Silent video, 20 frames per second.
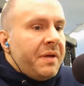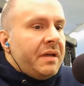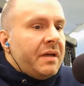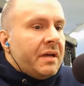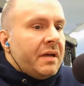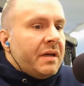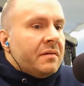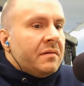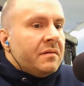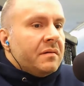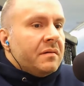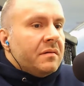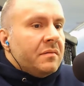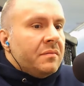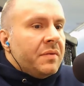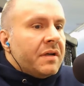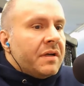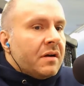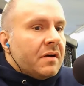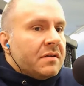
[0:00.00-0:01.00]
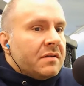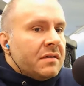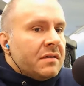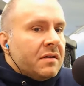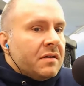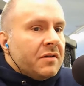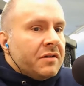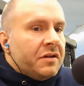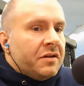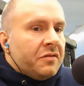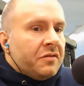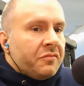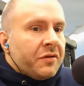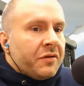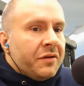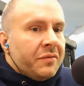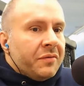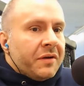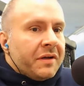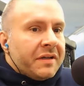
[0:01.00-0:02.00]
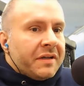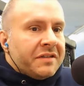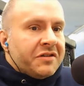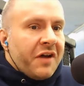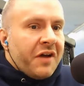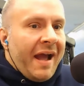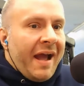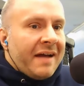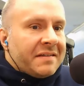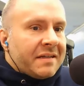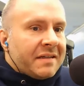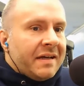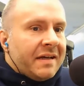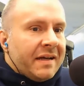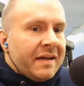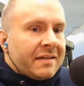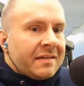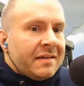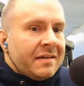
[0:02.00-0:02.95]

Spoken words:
in because you don't really want to get your ass kicked.